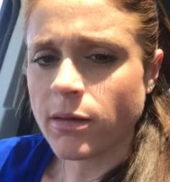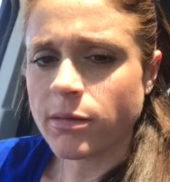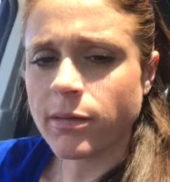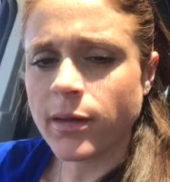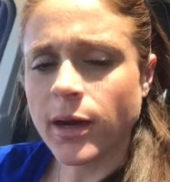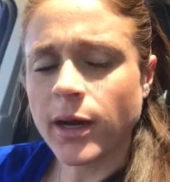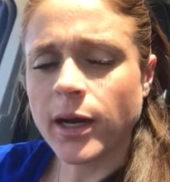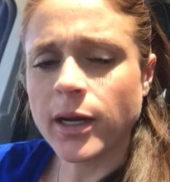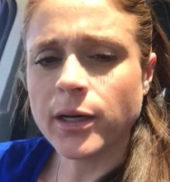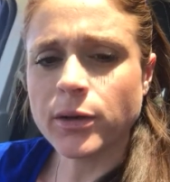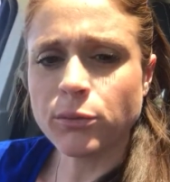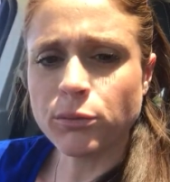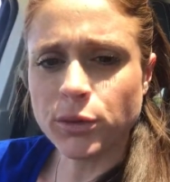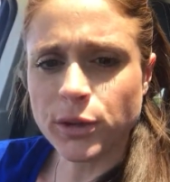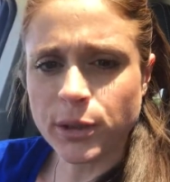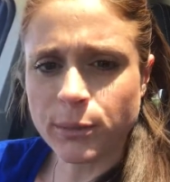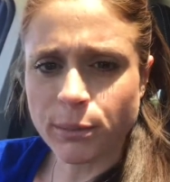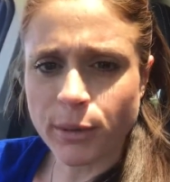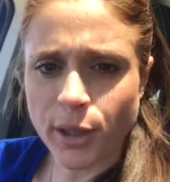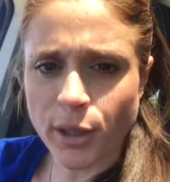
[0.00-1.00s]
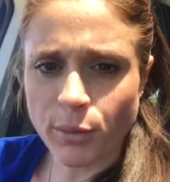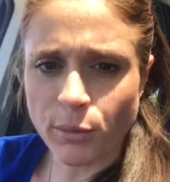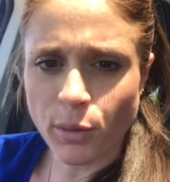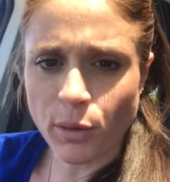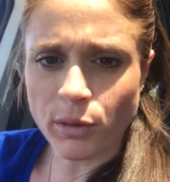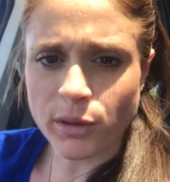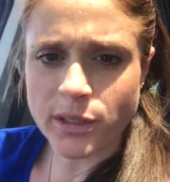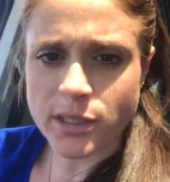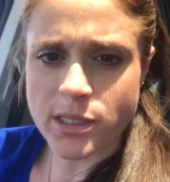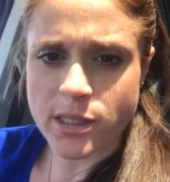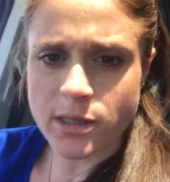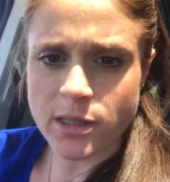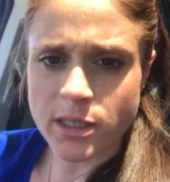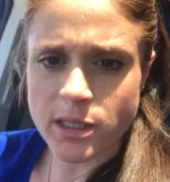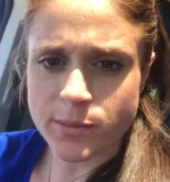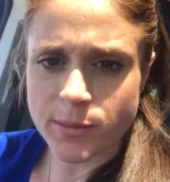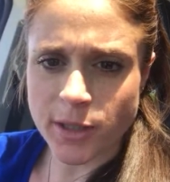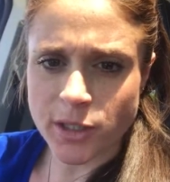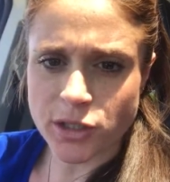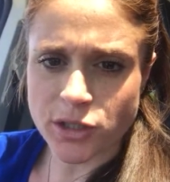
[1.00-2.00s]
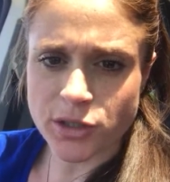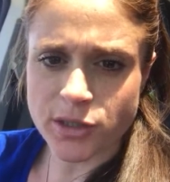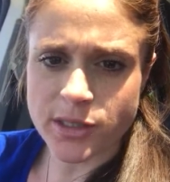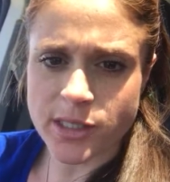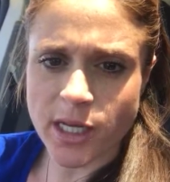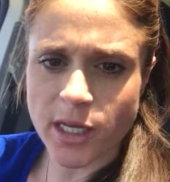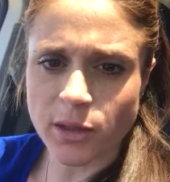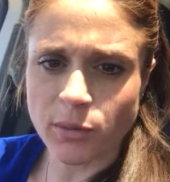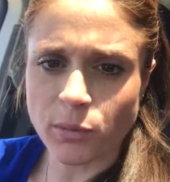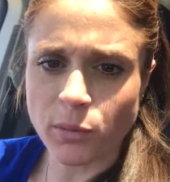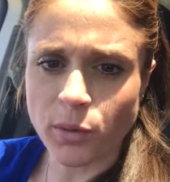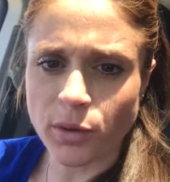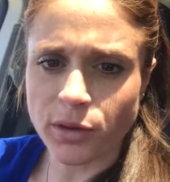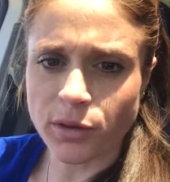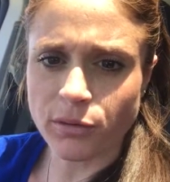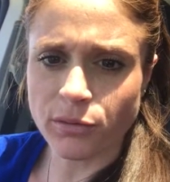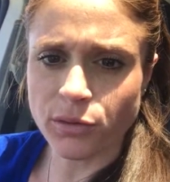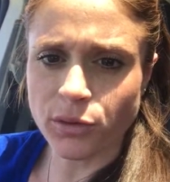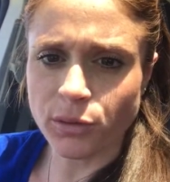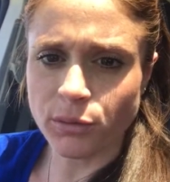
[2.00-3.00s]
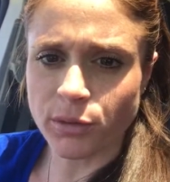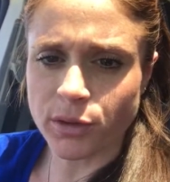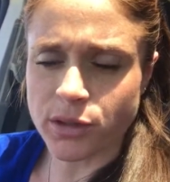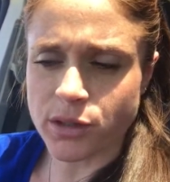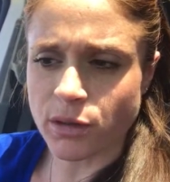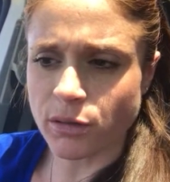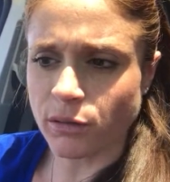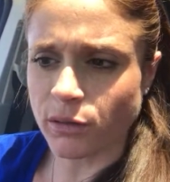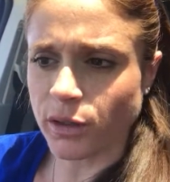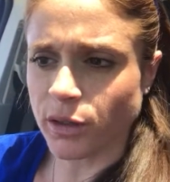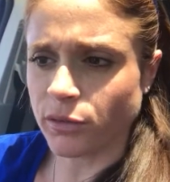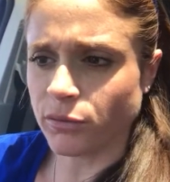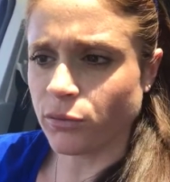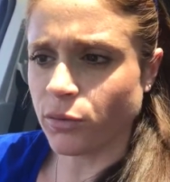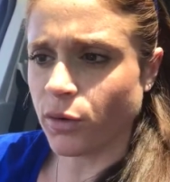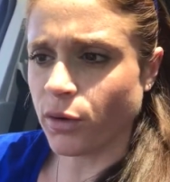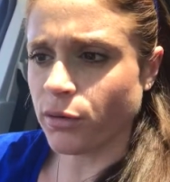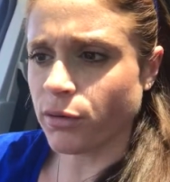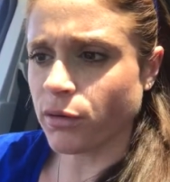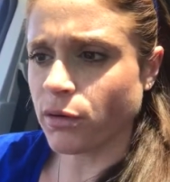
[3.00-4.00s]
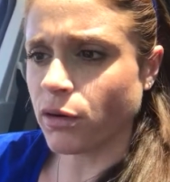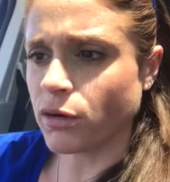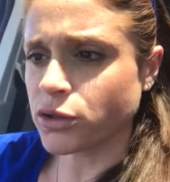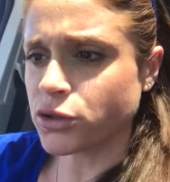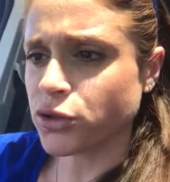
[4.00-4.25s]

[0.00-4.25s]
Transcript: that really play a role into these pictures and what the viewers are looking for. The